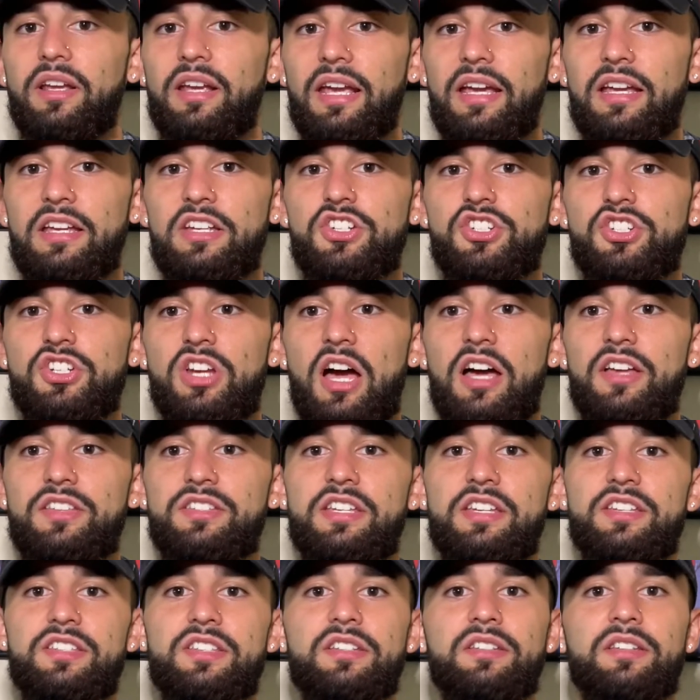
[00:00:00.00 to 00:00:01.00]
his shots.
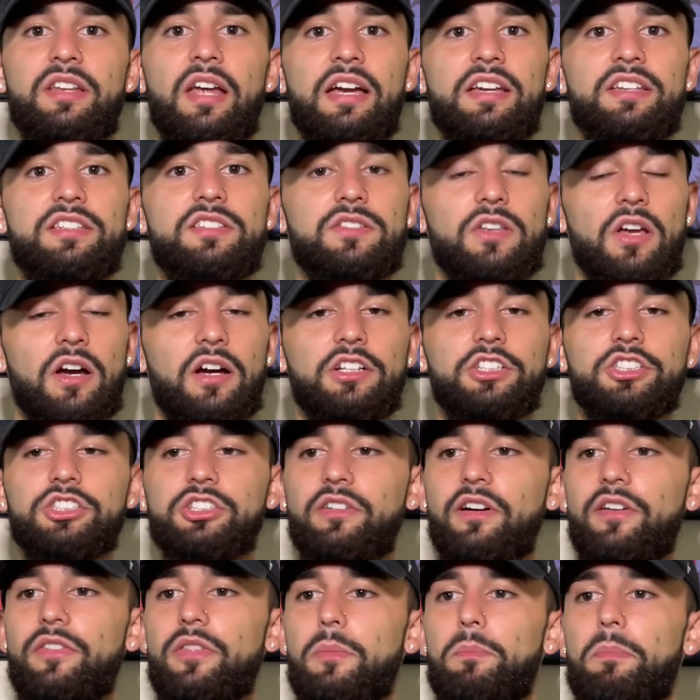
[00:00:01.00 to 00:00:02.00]
He has a nice touch
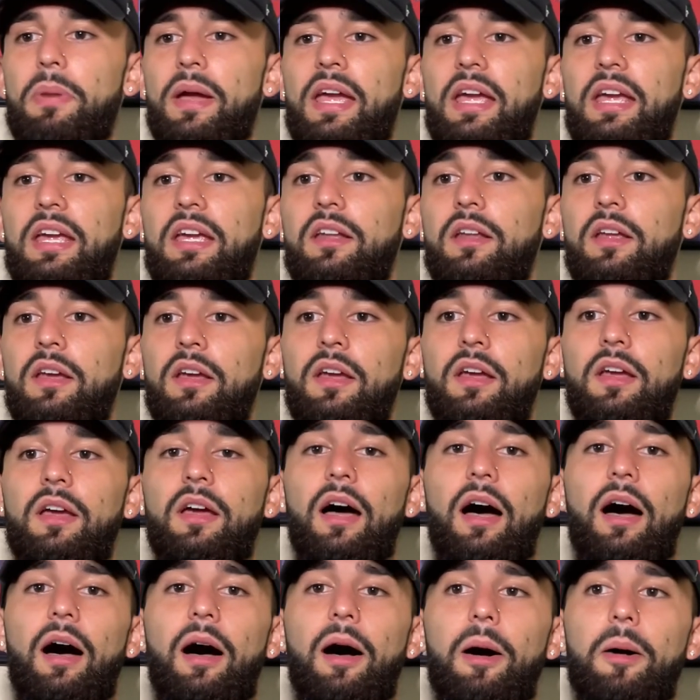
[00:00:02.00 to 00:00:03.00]
around the paint.
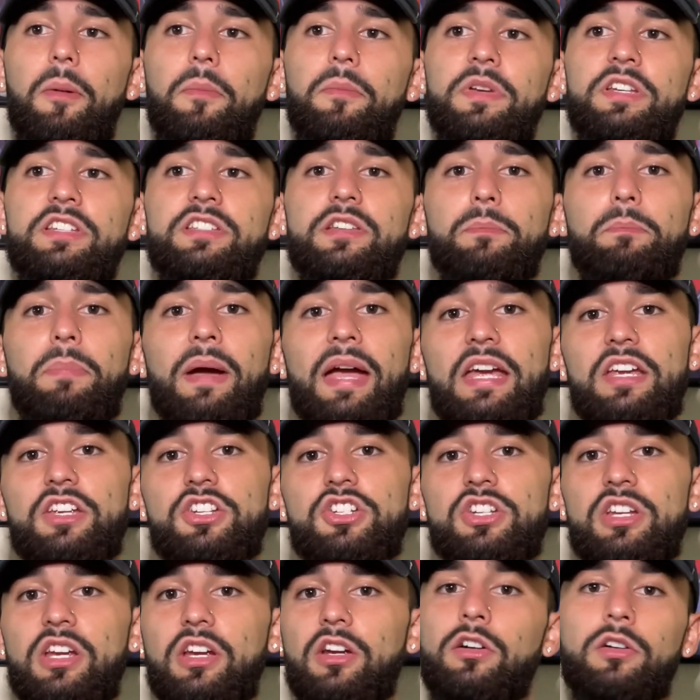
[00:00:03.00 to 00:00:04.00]
He's a
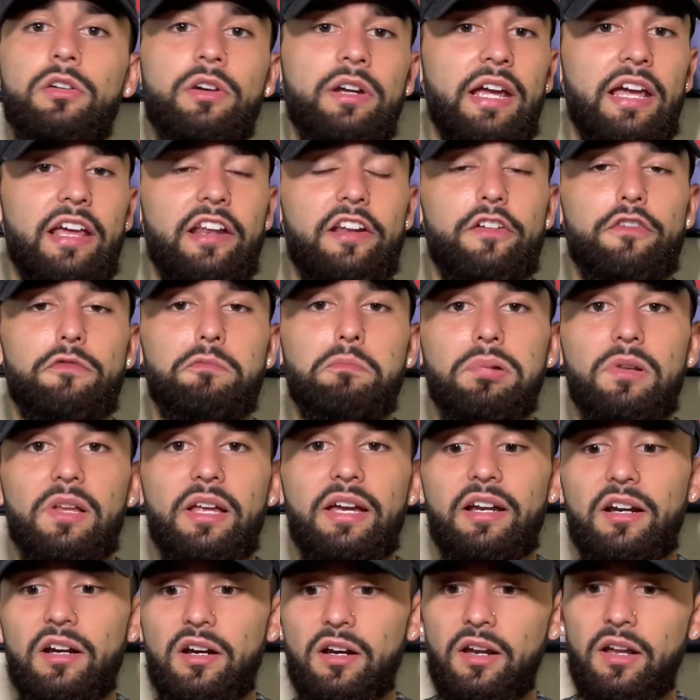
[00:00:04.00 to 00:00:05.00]
patient, creative
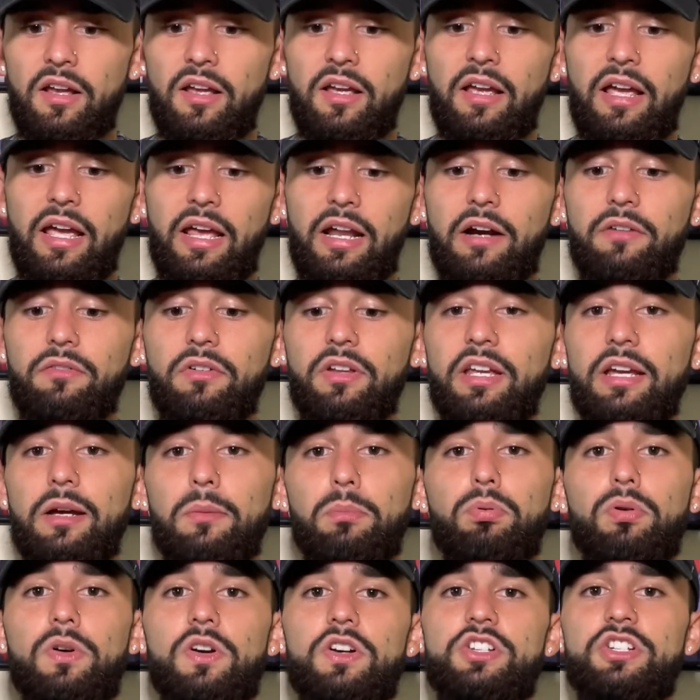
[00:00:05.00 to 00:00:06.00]
player, and I really
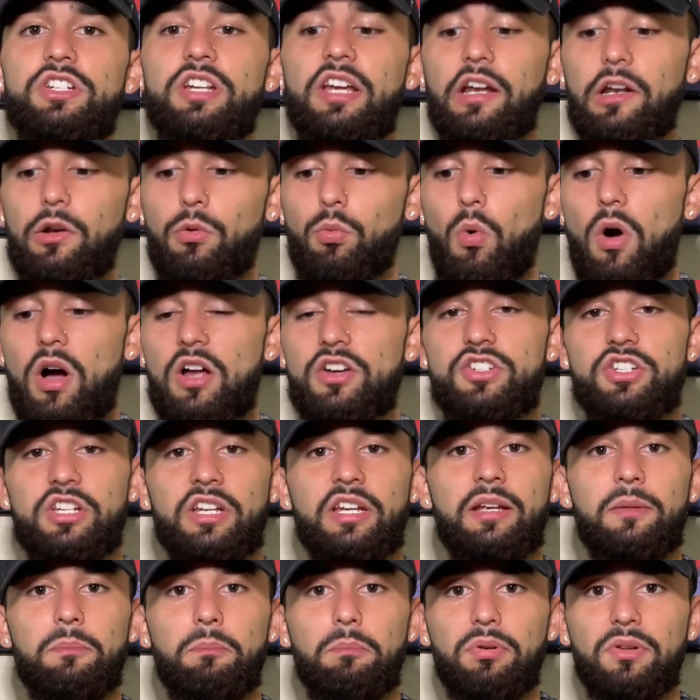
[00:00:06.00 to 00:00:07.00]
appreciated watching
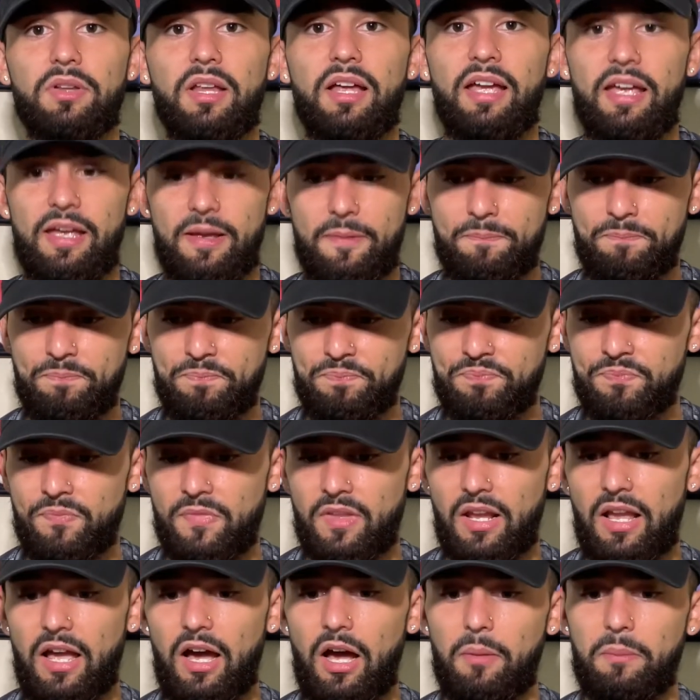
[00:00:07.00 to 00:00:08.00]
him play.
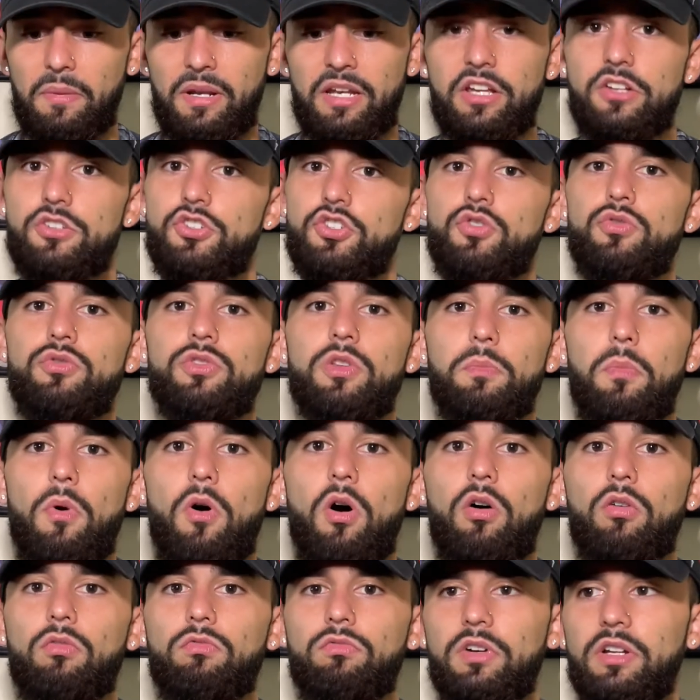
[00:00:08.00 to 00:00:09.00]
And he can shoot the
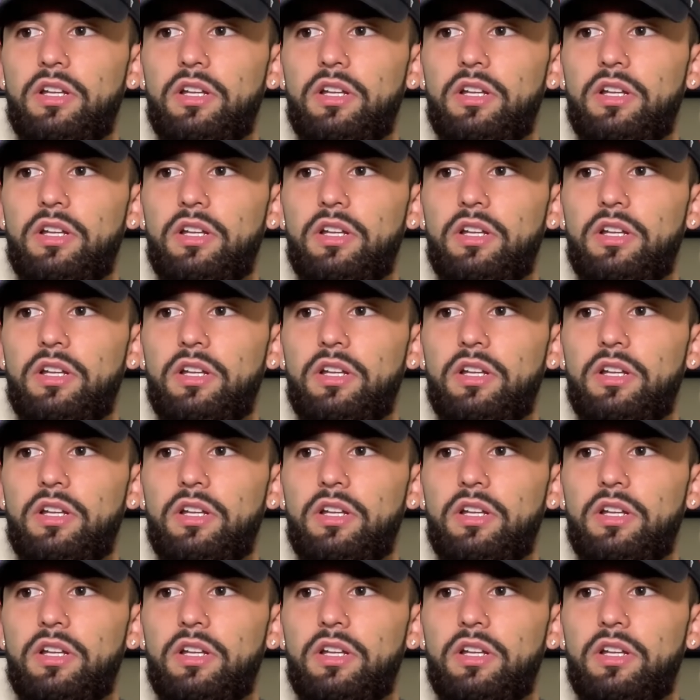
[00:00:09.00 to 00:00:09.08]
ball really